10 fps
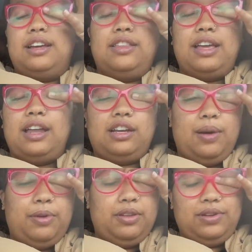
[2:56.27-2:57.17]
and they had a
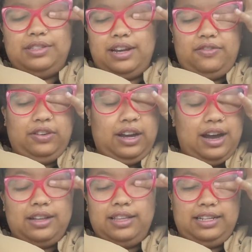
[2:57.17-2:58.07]
couple other ones that I
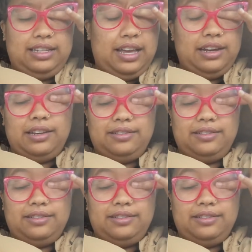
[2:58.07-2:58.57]
forgot they said.